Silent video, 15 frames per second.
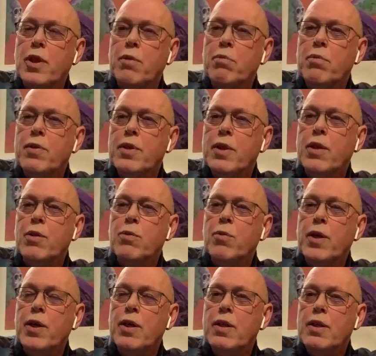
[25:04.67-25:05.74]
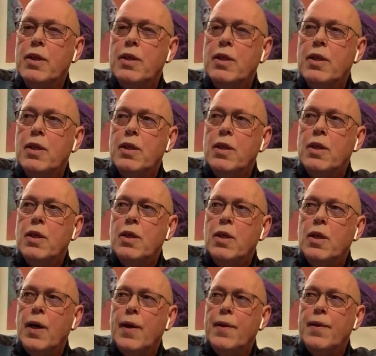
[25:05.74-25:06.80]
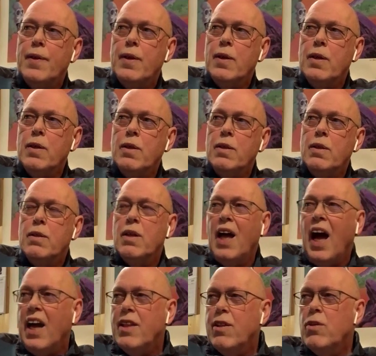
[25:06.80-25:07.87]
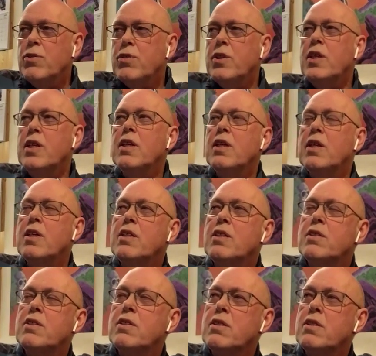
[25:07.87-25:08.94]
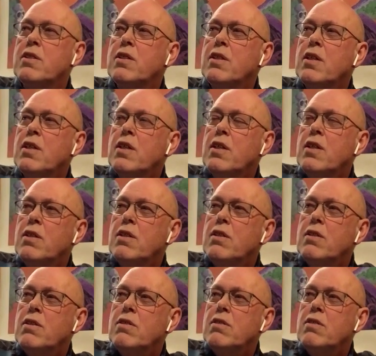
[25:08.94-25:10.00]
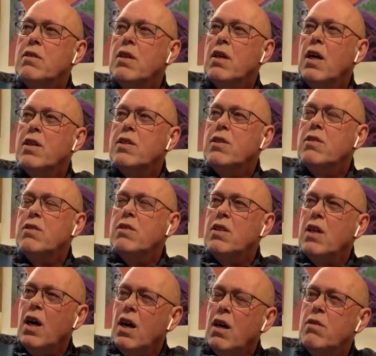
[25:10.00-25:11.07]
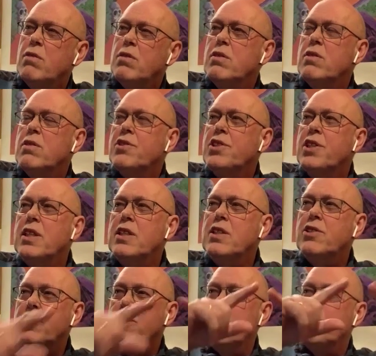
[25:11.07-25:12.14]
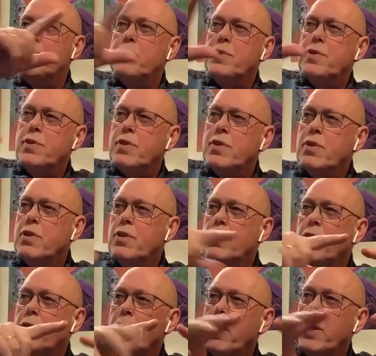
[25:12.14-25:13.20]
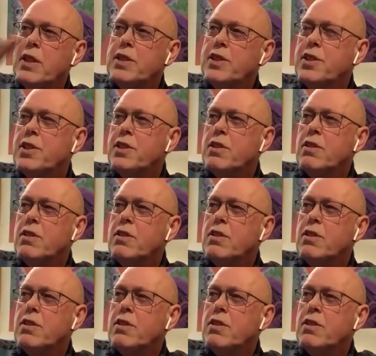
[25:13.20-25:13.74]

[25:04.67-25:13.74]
them that way. And, All right. uh, I don't think it. Uh, I thought, yeah, three strips on a page.